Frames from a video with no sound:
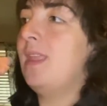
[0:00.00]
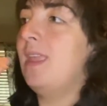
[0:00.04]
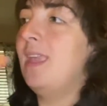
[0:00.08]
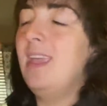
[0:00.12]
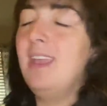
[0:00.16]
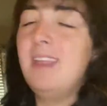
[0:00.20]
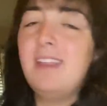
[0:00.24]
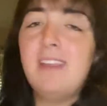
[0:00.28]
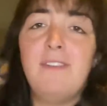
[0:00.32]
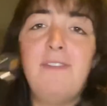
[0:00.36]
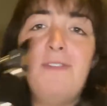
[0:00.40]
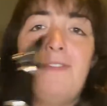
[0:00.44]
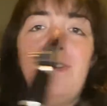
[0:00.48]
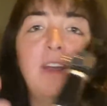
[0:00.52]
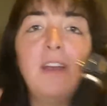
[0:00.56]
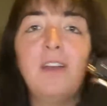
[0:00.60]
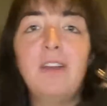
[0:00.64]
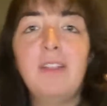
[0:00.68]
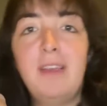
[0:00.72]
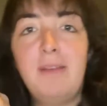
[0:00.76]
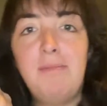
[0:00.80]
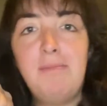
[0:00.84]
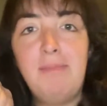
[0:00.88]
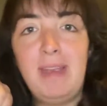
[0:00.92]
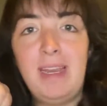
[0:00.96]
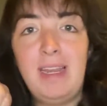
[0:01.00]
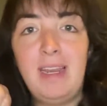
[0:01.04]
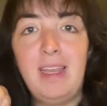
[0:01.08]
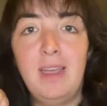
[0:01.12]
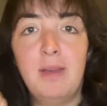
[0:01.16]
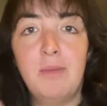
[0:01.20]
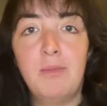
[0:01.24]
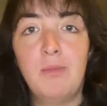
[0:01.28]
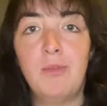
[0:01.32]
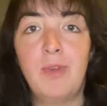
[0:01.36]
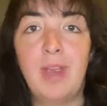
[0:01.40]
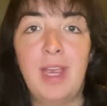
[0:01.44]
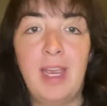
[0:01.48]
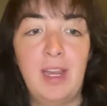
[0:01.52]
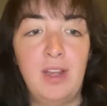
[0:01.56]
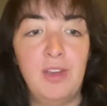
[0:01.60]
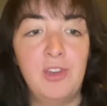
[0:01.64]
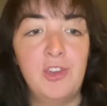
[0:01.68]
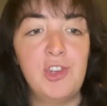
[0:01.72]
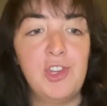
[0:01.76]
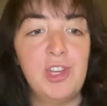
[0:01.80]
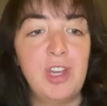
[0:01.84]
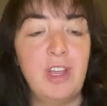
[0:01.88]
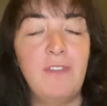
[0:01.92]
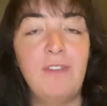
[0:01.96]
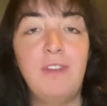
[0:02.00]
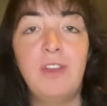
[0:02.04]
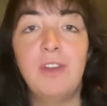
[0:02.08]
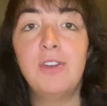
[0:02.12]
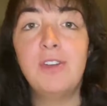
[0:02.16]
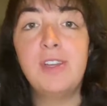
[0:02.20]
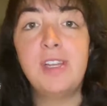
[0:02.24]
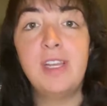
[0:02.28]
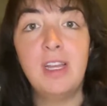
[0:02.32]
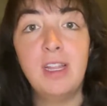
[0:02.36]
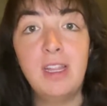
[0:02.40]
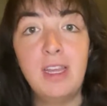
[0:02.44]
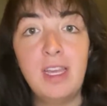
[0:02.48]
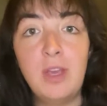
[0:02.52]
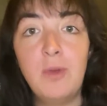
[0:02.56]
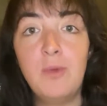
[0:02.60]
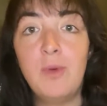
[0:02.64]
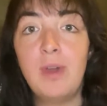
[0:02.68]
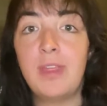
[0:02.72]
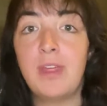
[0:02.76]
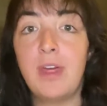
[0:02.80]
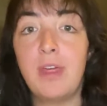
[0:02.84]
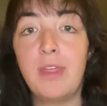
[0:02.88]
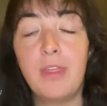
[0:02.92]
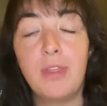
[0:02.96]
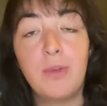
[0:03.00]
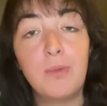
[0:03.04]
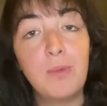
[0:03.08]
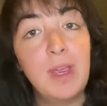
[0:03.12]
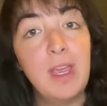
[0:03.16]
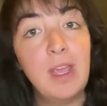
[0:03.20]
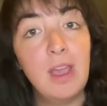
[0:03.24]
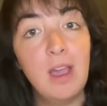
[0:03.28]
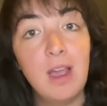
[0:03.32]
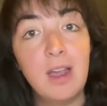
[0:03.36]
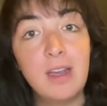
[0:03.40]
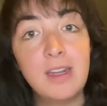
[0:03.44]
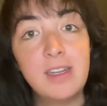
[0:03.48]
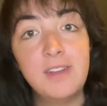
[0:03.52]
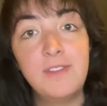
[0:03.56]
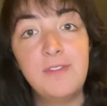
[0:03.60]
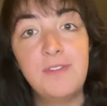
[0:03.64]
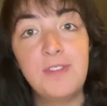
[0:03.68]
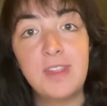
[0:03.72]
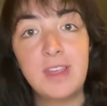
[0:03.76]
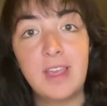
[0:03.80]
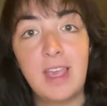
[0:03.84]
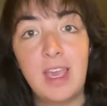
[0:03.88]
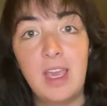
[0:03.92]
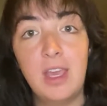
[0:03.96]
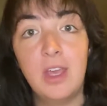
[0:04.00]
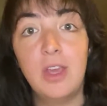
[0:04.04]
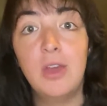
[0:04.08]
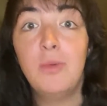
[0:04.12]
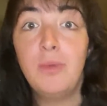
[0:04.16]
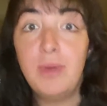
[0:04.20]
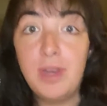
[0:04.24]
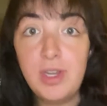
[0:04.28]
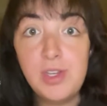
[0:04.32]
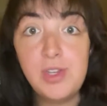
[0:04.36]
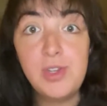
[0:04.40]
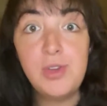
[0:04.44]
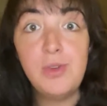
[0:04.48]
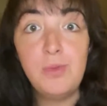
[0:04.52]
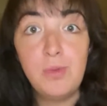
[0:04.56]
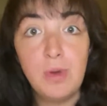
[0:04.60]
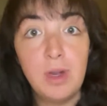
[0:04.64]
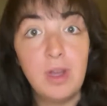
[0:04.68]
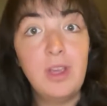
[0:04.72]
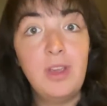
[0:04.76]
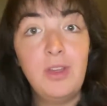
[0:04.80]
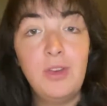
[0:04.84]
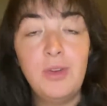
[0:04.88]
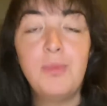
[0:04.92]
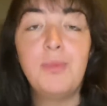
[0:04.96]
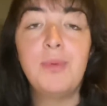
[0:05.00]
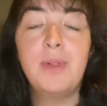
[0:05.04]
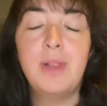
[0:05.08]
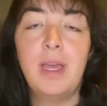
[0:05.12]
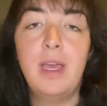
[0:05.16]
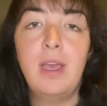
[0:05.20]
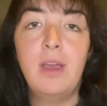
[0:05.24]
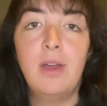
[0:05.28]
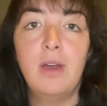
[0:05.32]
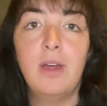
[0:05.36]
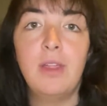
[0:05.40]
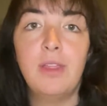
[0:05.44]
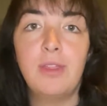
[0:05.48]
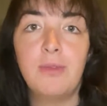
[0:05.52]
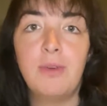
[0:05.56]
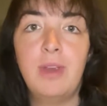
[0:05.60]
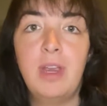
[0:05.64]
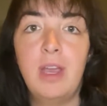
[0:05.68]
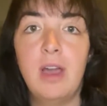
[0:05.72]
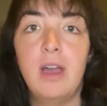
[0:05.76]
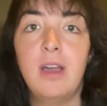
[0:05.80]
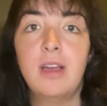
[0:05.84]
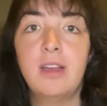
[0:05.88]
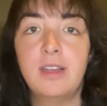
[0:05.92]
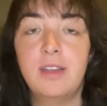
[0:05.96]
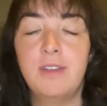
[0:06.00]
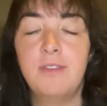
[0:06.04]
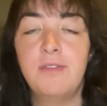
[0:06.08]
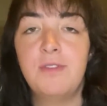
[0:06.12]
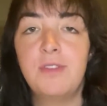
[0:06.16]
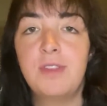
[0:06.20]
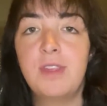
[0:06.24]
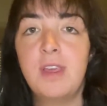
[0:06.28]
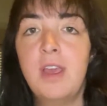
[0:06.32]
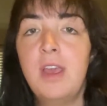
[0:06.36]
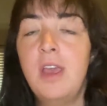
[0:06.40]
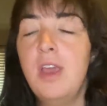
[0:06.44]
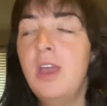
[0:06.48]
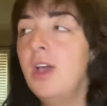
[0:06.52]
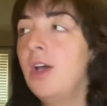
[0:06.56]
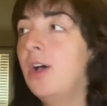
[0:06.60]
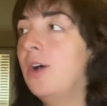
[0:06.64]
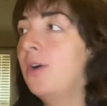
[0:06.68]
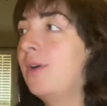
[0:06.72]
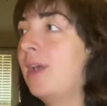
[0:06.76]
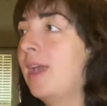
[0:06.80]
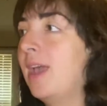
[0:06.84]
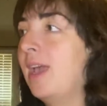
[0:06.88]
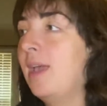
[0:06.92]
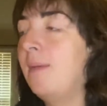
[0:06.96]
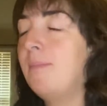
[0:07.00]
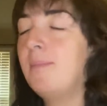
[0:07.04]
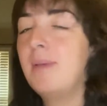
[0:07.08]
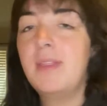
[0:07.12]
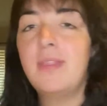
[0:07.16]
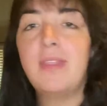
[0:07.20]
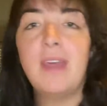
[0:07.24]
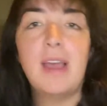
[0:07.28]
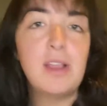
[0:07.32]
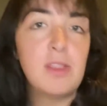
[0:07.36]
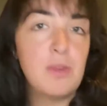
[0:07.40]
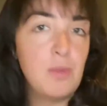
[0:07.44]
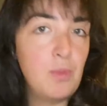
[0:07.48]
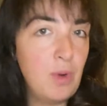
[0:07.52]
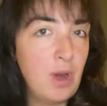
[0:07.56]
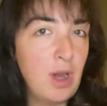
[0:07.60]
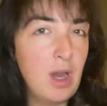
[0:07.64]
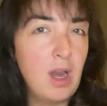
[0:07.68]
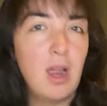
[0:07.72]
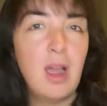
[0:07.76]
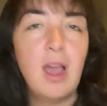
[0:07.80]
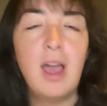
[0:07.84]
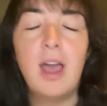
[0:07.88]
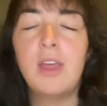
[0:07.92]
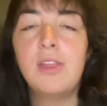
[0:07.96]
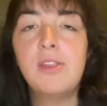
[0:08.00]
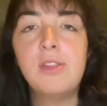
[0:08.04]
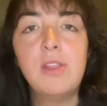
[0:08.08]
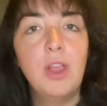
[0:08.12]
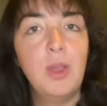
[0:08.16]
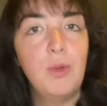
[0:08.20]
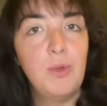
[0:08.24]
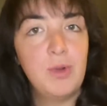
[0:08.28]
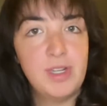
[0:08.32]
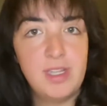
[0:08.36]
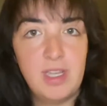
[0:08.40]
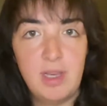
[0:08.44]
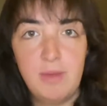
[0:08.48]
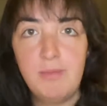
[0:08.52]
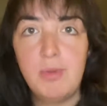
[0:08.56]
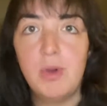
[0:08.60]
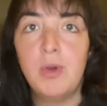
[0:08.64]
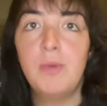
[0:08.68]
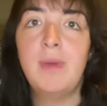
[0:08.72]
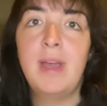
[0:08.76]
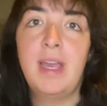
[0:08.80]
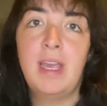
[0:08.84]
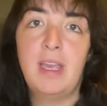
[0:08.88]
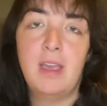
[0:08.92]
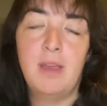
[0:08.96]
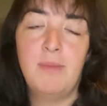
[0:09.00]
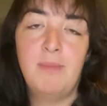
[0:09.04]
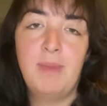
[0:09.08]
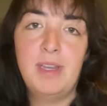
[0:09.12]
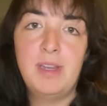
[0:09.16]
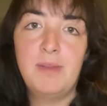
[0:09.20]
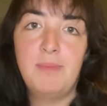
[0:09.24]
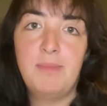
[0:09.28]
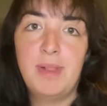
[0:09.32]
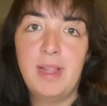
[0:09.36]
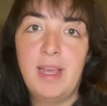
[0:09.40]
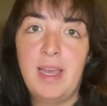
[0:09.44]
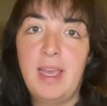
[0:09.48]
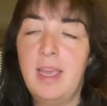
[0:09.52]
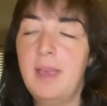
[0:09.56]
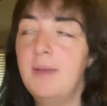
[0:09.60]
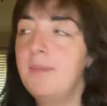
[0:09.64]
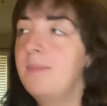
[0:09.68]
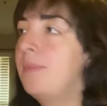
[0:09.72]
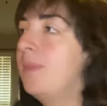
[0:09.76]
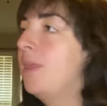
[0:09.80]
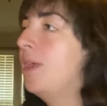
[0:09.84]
is a fairly medium range. If you're dealing with a 3-octave scale, we do want you to play all 3 octaves, okay? But that's where a slower tempo might come into play.